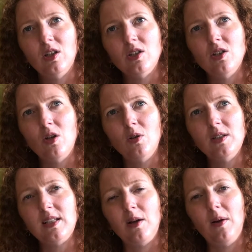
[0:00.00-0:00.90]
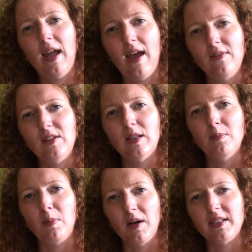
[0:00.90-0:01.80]
Notice how heavy the
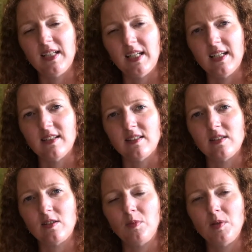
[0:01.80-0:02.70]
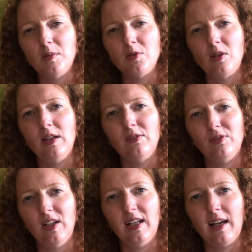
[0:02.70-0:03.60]
body is. Sometimes really
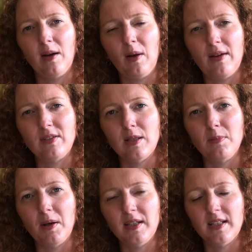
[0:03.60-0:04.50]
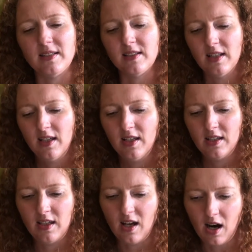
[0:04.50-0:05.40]
feeling how heavy the body is.
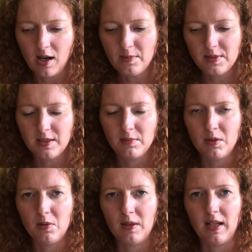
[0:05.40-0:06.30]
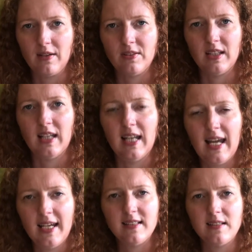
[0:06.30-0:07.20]
The arms can be quite heavy, the
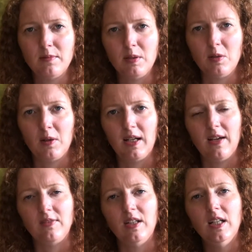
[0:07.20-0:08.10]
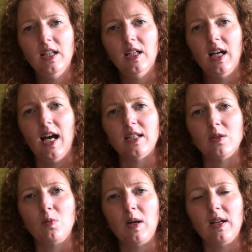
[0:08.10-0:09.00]
legs can be quite heavy, as
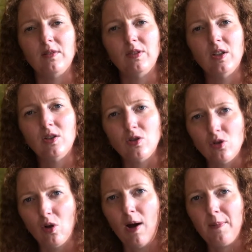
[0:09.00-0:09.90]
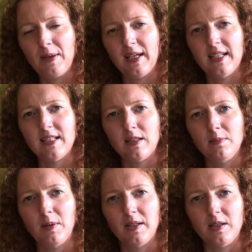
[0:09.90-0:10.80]
a way of dropping into the
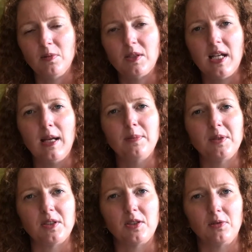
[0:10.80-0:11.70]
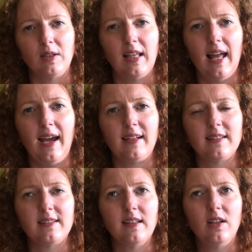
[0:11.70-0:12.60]
body, which helps us to
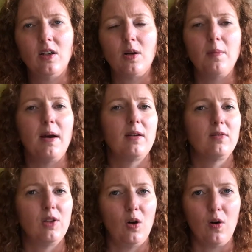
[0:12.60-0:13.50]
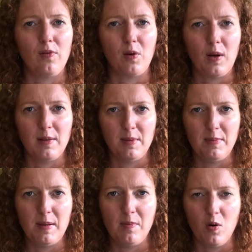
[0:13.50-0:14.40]
relax, come out of the overwhelm a
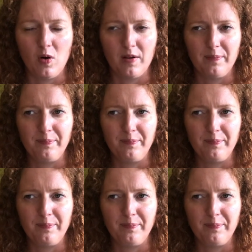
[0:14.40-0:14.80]
bit more.